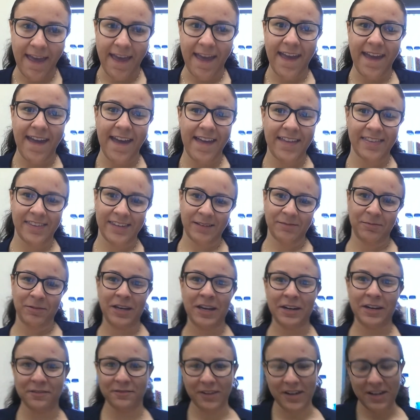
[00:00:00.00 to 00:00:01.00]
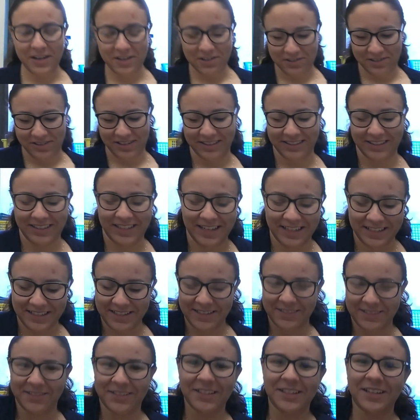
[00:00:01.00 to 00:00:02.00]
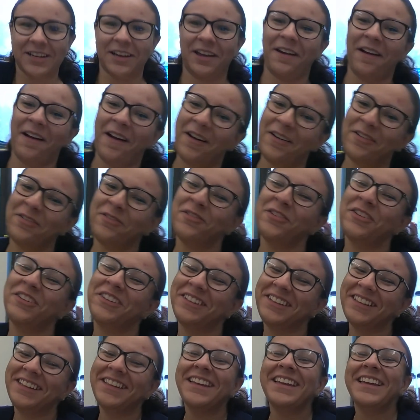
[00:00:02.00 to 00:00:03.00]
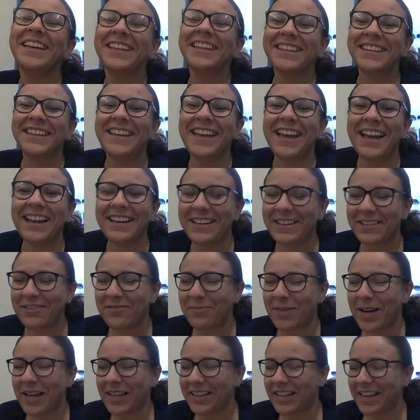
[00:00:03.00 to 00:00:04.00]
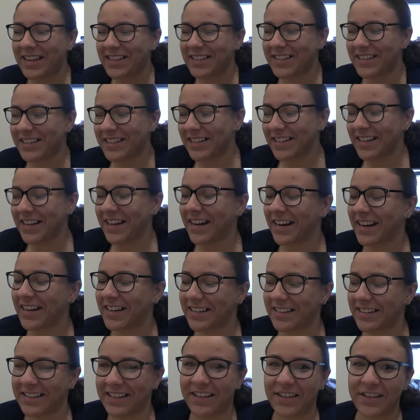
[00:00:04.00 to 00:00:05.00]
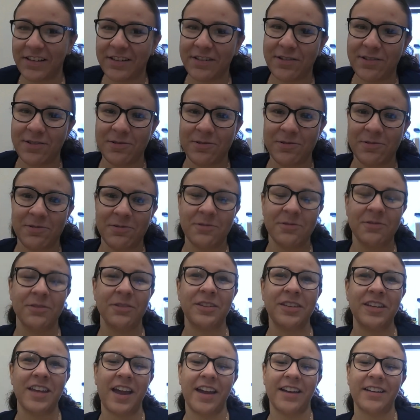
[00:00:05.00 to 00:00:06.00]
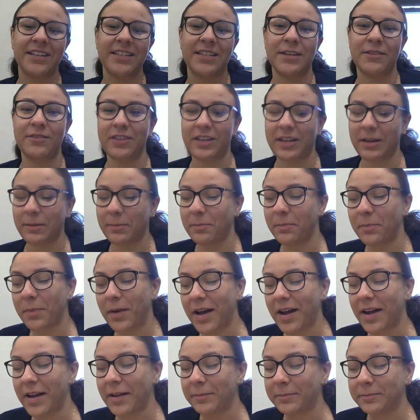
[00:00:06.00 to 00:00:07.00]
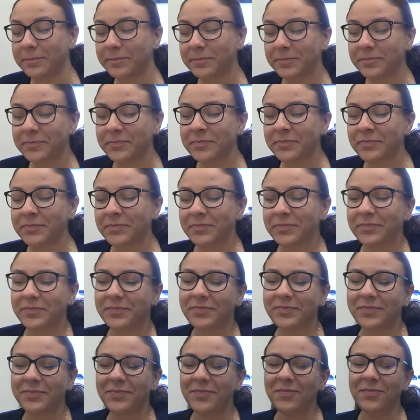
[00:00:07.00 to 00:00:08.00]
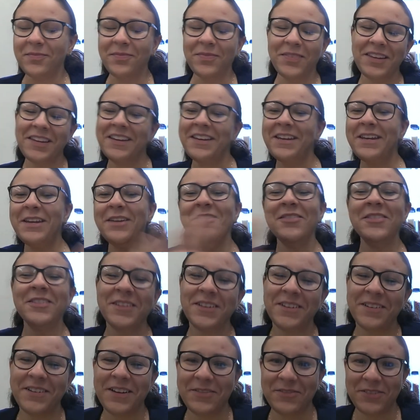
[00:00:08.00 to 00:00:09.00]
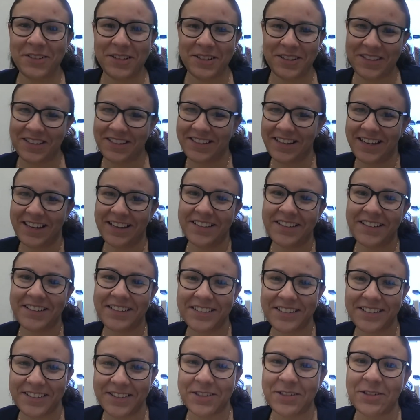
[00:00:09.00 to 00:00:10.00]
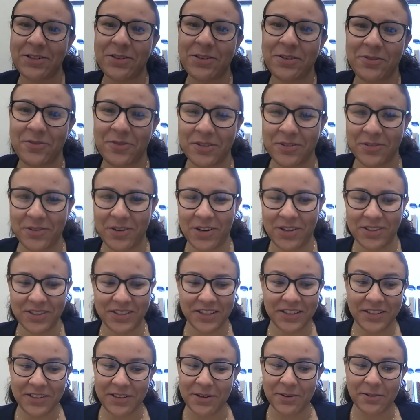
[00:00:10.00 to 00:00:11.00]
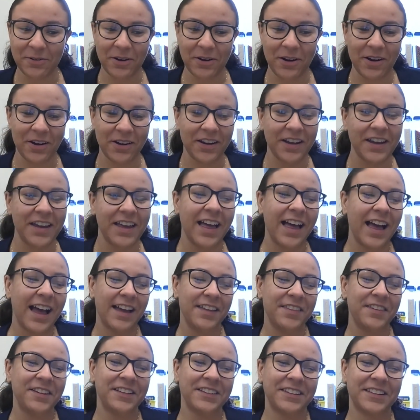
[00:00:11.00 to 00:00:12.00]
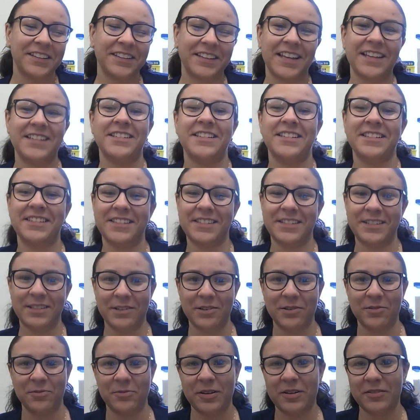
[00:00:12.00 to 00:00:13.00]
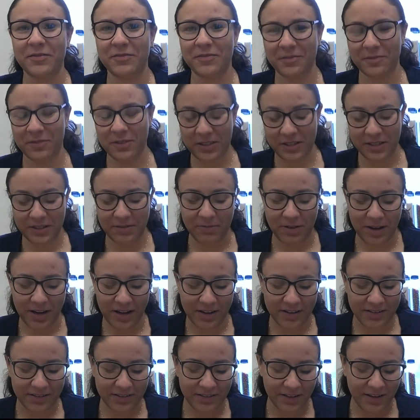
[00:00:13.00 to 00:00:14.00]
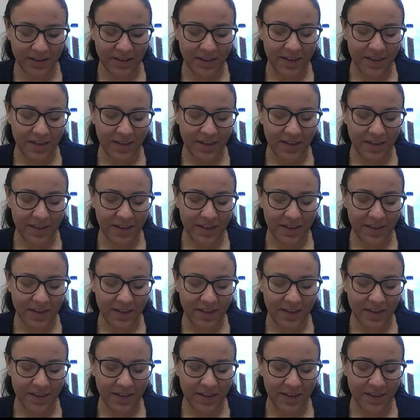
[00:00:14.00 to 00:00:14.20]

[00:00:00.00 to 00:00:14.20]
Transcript: And then we had a fire drill at the end, so it cut off the end of my lesson and I didn't get to do the activity. But even though everything that could have went wrong did go wrong, I think the lesson still went really well.